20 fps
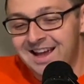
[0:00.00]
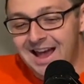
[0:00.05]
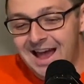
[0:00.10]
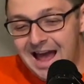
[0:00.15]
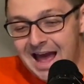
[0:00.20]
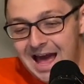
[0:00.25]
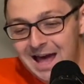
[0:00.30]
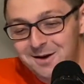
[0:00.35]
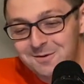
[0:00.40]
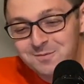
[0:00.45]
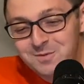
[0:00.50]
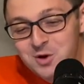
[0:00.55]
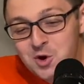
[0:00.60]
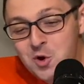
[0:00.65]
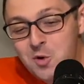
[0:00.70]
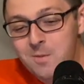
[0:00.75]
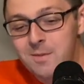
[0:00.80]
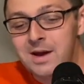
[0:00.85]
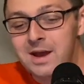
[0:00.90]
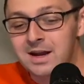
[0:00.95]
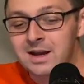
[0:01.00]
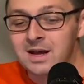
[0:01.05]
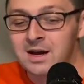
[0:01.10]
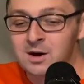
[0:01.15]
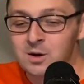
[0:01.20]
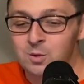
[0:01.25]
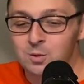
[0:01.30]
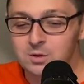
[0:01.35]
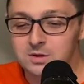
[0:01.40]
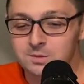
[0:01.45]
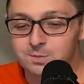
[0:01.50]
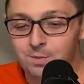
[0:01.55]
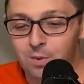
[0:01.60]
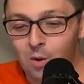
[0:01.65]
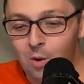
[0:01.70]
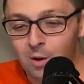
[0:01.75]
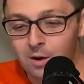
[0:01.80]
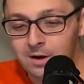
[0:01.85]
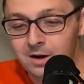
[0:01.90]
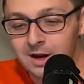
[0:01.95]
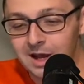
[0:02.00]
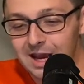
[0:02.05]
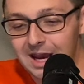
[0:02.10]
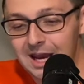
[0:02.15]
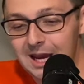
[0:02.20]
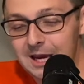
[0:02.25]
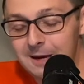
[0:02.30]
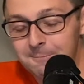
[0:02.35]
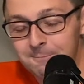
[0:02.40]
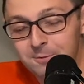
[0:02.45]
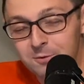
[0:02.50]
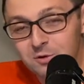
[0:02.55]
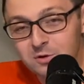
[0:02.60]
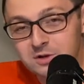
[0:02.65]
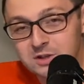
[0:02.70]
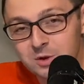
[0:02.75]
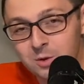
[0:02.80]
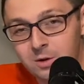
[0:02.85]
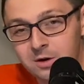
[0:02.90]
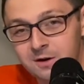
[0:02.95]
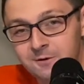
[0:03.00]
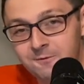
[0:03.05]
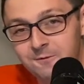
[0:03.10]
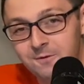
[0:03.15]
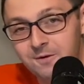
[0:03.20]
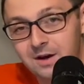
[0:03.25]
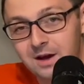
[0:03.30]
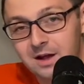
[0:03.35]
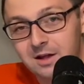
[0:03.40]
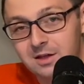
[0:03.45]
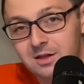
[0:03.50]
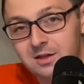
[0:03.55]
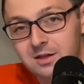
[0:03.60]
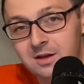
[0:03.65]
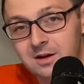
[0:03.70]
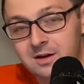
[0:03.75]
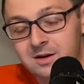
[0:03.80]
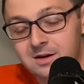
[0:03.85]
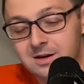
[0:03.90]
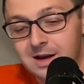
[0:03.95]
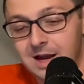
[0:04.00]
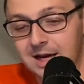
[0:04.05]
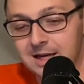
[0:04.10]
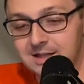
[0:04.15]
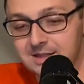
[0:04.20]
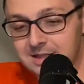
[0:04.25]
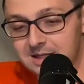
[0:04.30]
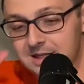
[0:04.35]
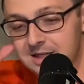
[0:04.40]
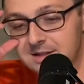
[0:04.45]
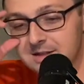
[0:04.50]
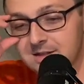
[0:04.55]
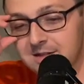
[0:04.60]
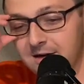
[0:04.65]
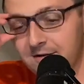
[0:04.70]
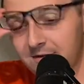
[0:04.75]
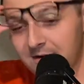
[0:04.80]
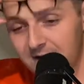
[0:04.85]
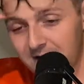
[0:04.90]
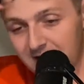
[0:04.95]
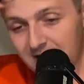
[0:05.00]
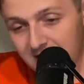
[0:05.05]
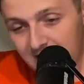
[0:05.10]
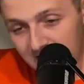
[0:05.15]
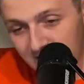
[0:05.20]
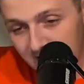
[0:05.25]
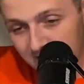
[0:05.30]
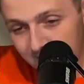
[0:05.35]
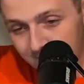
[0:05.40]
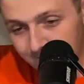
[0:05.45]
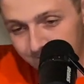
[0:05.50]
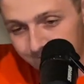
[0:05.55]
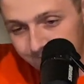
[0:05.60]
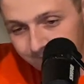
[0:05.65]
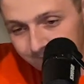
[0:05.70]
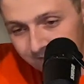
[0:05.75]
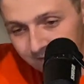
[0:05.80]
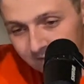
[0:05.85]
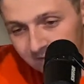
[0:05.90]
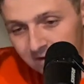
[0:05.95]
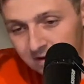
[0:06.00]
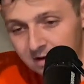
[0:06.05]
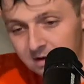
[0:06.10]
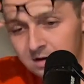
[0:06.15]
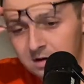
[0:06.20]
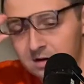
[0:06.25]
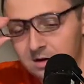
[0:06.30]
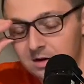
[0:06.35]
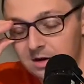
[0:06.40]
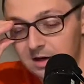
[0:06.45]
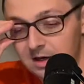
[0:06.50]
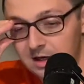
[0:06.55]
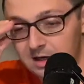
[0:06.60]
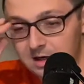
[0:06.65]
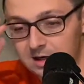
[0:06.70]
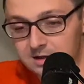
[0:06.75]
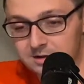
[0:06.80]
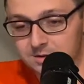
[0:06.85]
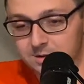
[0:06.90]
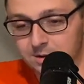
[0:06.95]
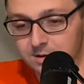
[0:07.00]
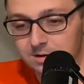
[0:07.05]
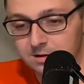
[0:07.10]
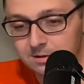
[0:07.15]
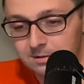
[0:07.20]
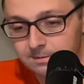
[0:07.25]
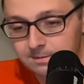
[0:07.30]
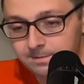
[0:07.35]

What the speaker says: Adam Newman was born April 25th, 1979, in Israel.